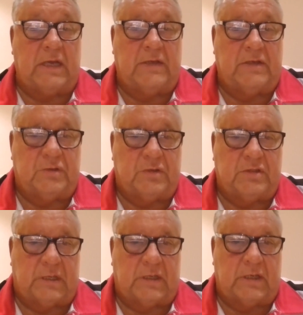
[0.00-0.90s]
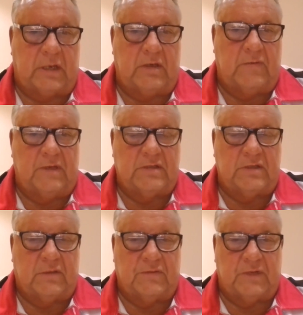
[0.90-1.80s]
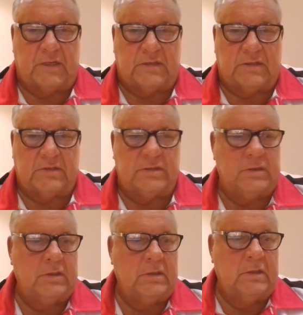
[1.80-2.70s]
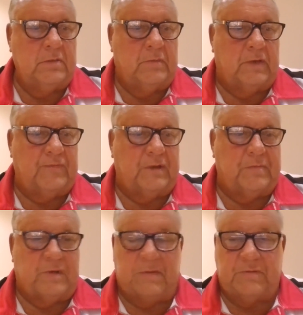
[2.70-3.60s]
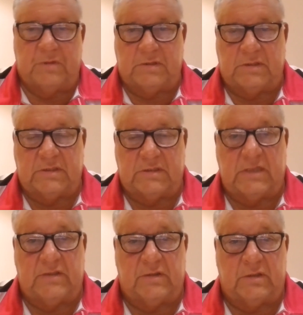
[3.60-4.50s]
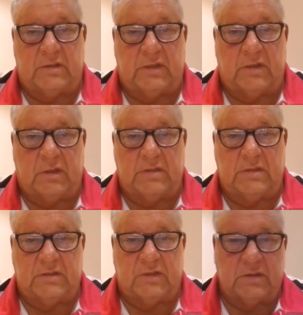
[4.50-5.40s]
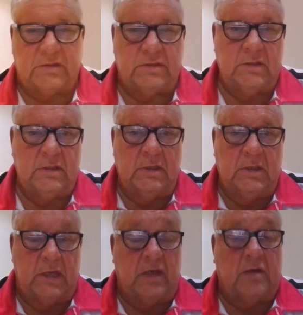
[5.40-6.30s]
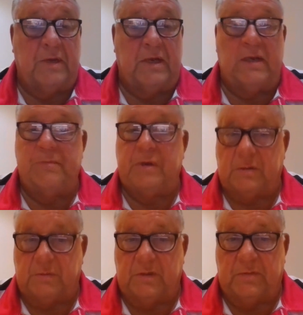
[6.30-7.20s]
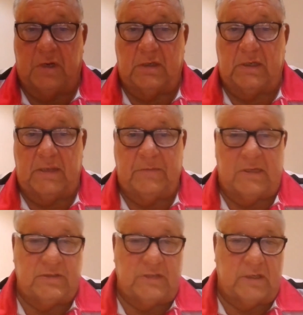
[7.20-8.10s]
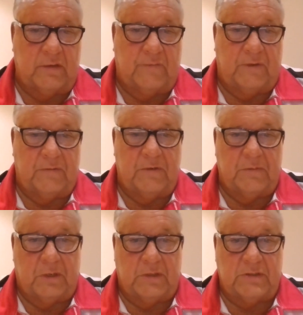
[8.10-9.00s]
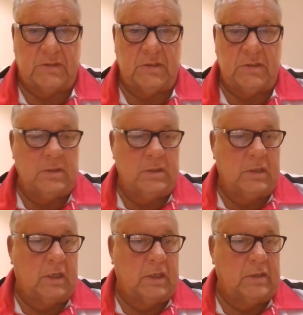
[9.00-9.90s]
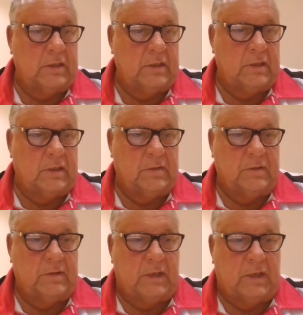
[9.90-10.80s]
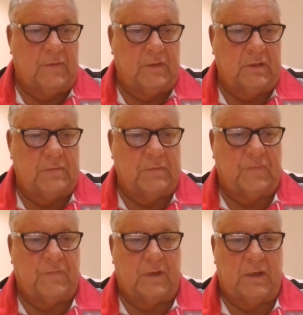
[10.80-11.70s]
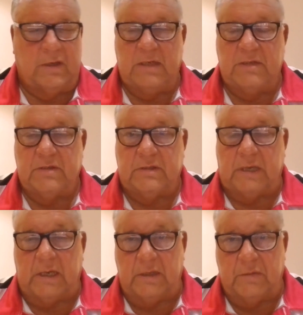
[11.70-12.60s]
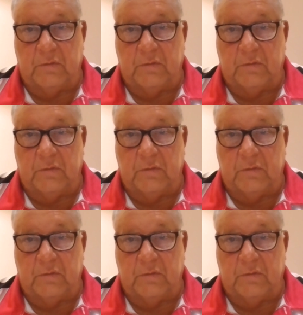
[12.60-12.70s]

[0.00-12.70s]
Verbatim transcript: I had no choice. I can only invest in offshore assets. My fault perhaps was I stuck to the technology stocks and got badly burnt when the market came down January, February, March. And, uh, you know, I've looked at the portfolio again today.